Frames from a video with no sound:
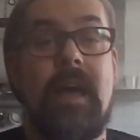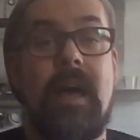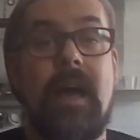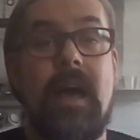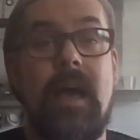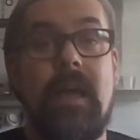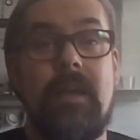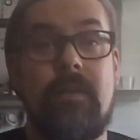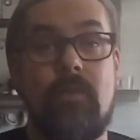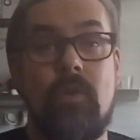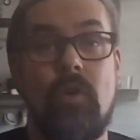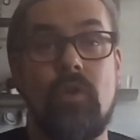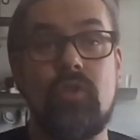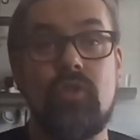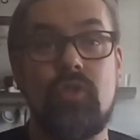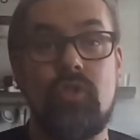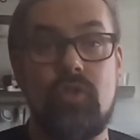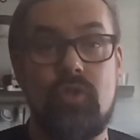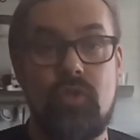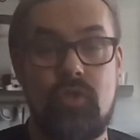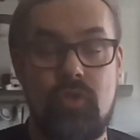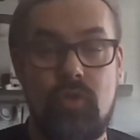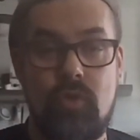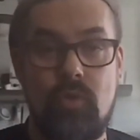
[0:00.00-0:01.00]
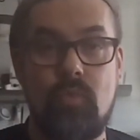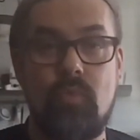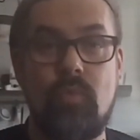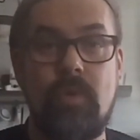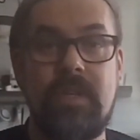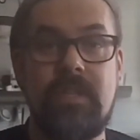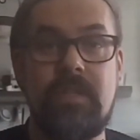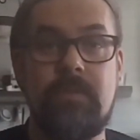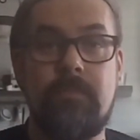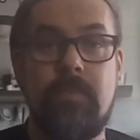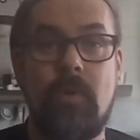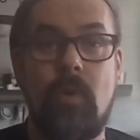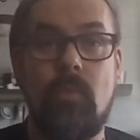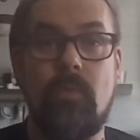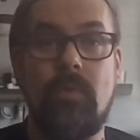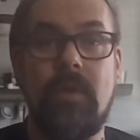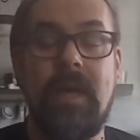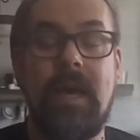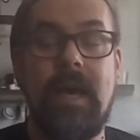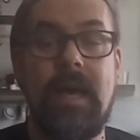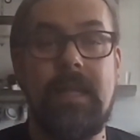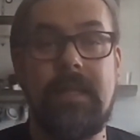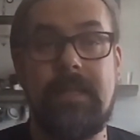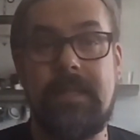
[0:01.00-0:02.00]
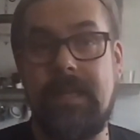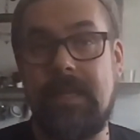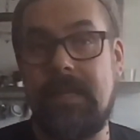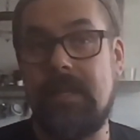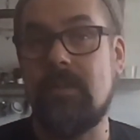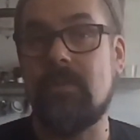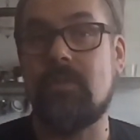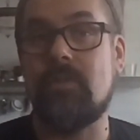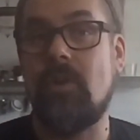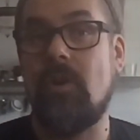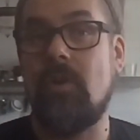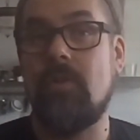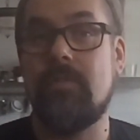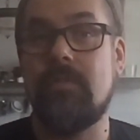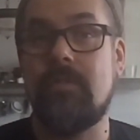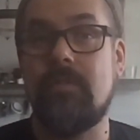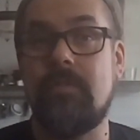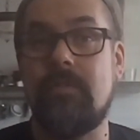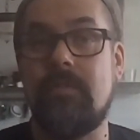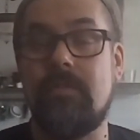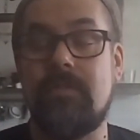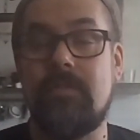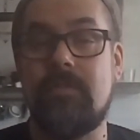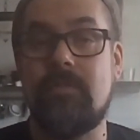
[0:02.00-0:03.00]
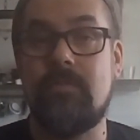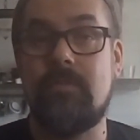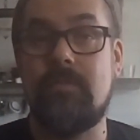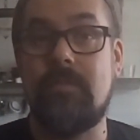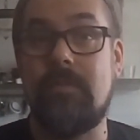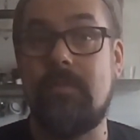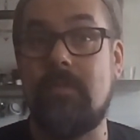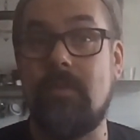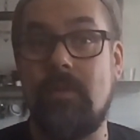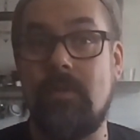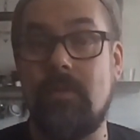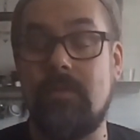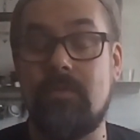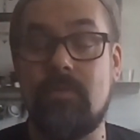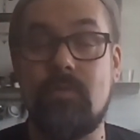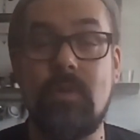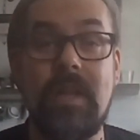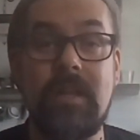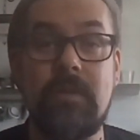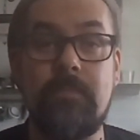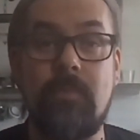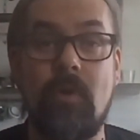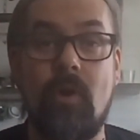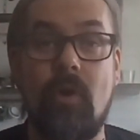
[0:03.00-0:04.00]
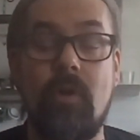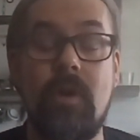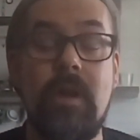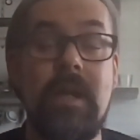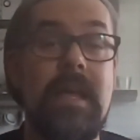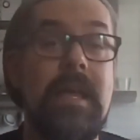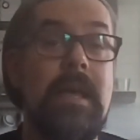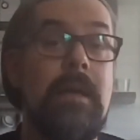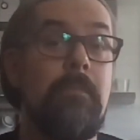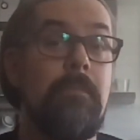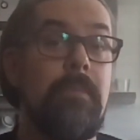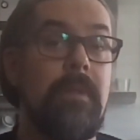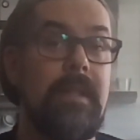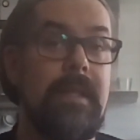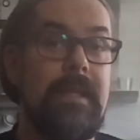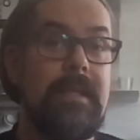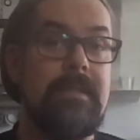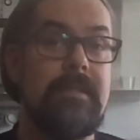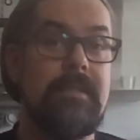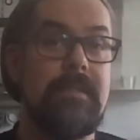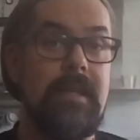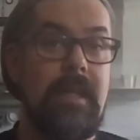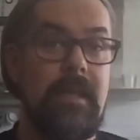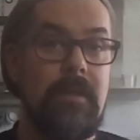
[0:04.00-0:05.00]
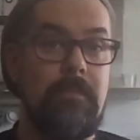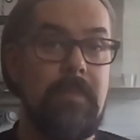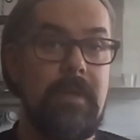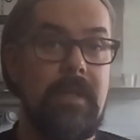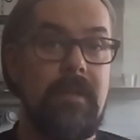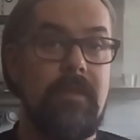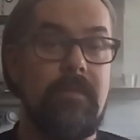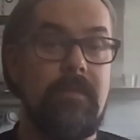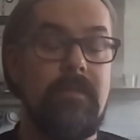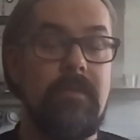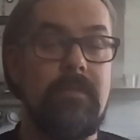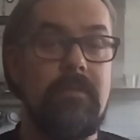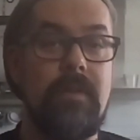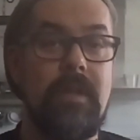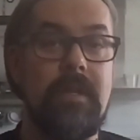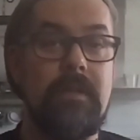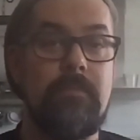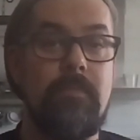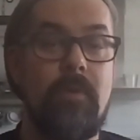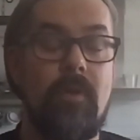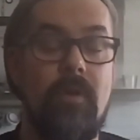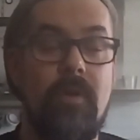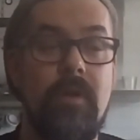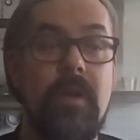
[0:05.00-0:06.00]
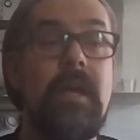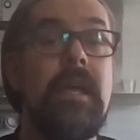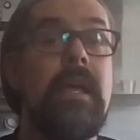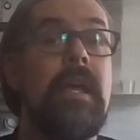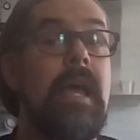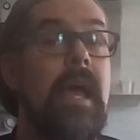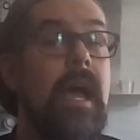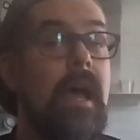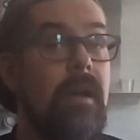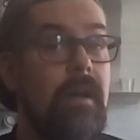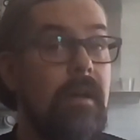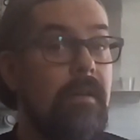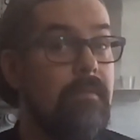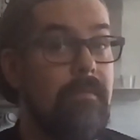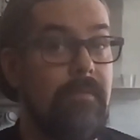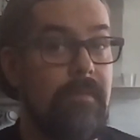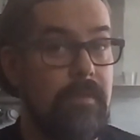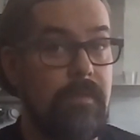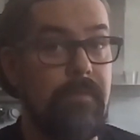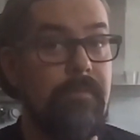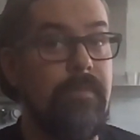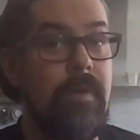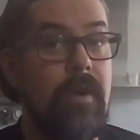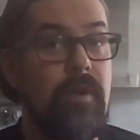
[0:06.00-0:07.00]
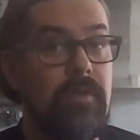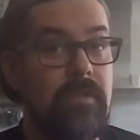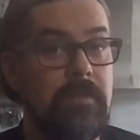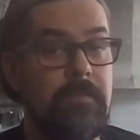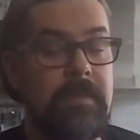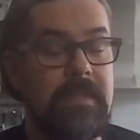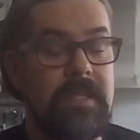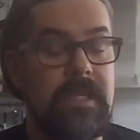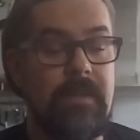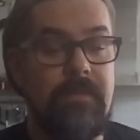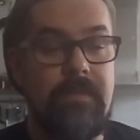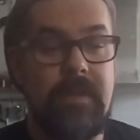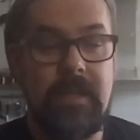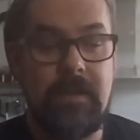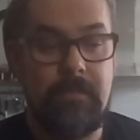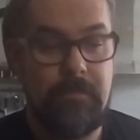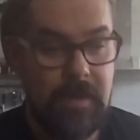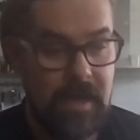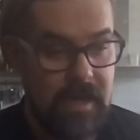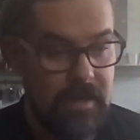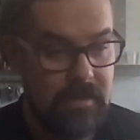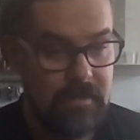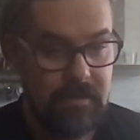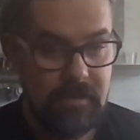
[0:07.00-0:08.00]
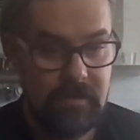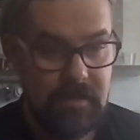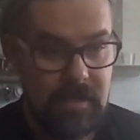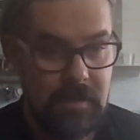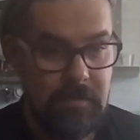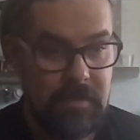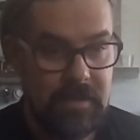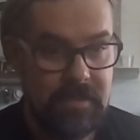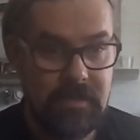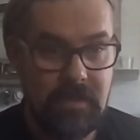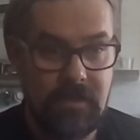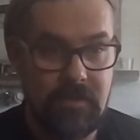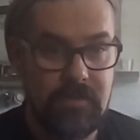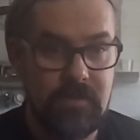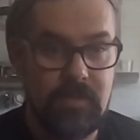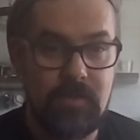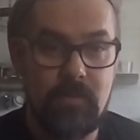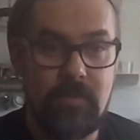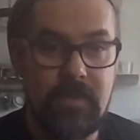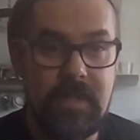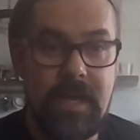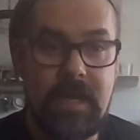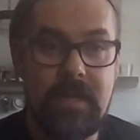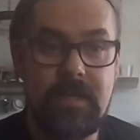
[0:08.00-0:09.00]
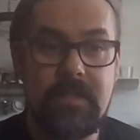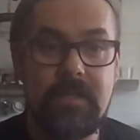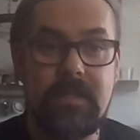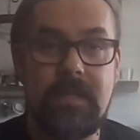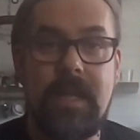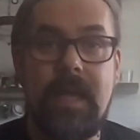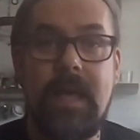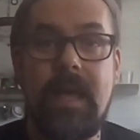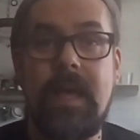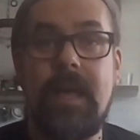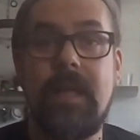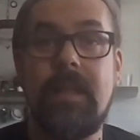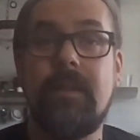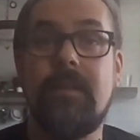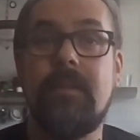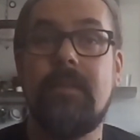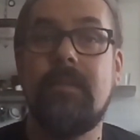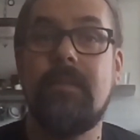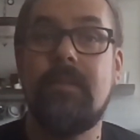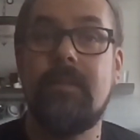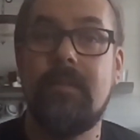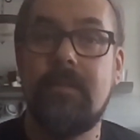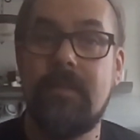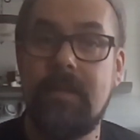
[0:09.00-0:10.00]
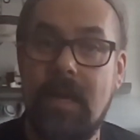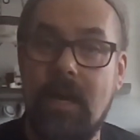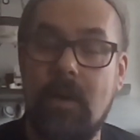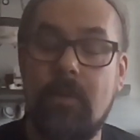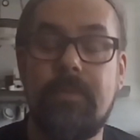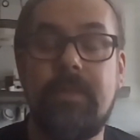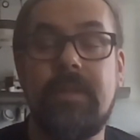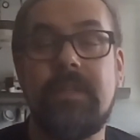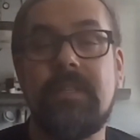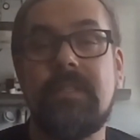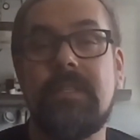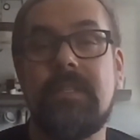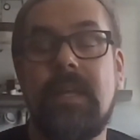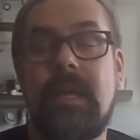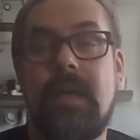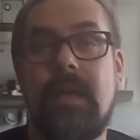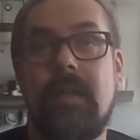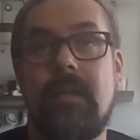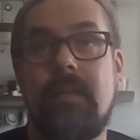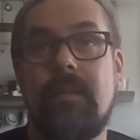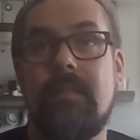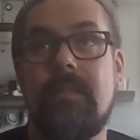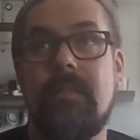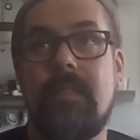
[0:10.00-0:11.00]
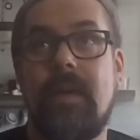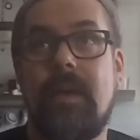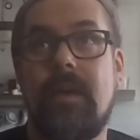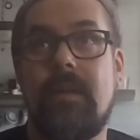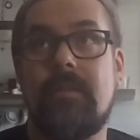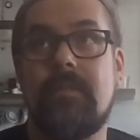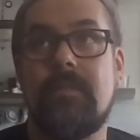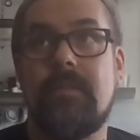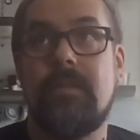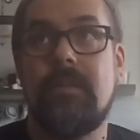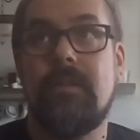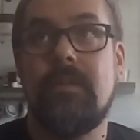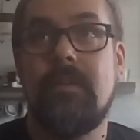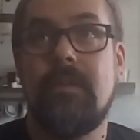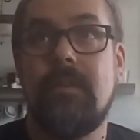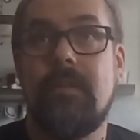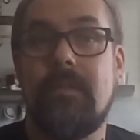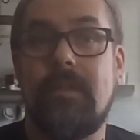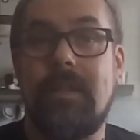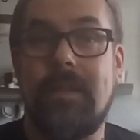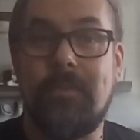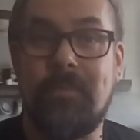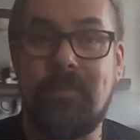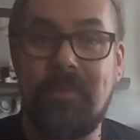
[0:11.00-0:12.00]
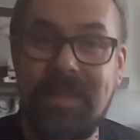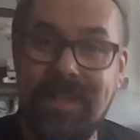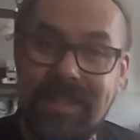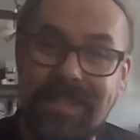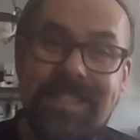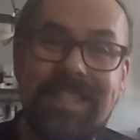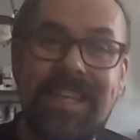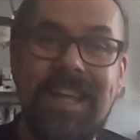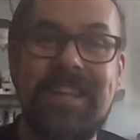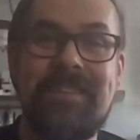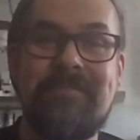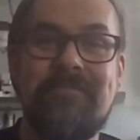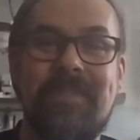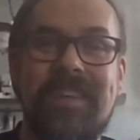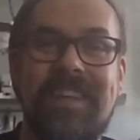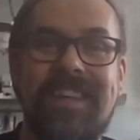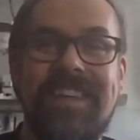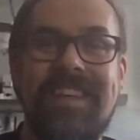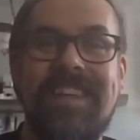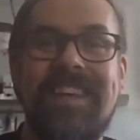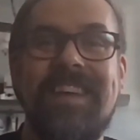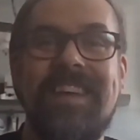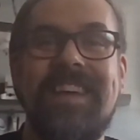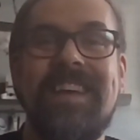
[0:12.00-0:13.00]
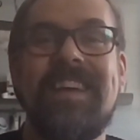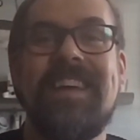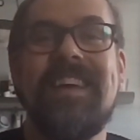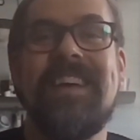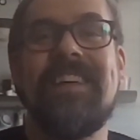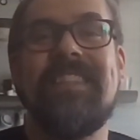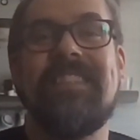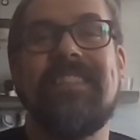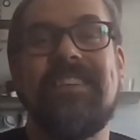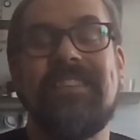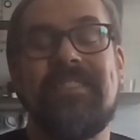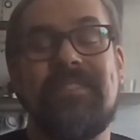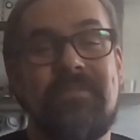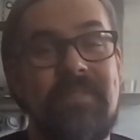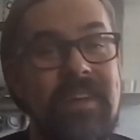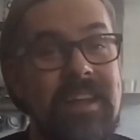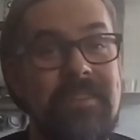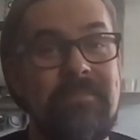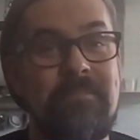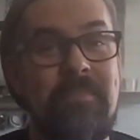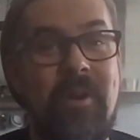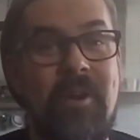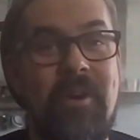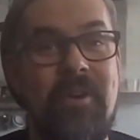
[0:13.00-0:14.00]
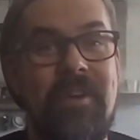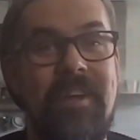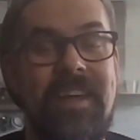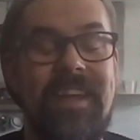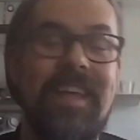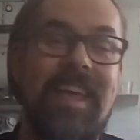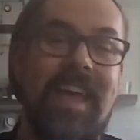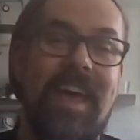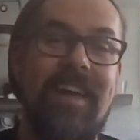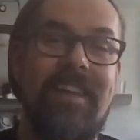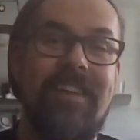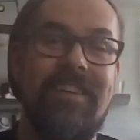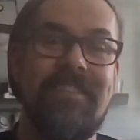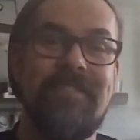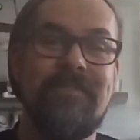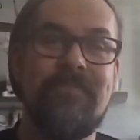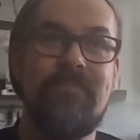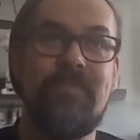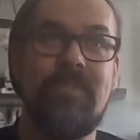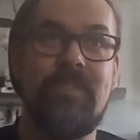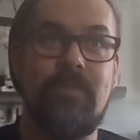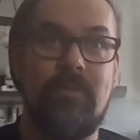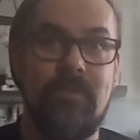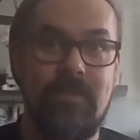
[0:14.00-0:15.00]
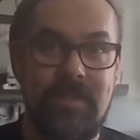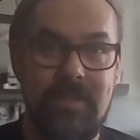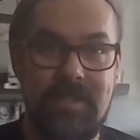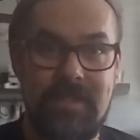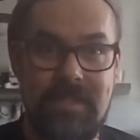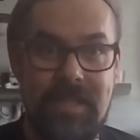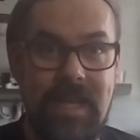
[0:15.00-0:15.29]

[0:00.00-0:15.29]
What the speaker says: I got two wishbone. I didn't got the strut bar. Please send me the strut bar. It's very specific, but they misunderstood that, and now they say that they will send me the strut bar again for the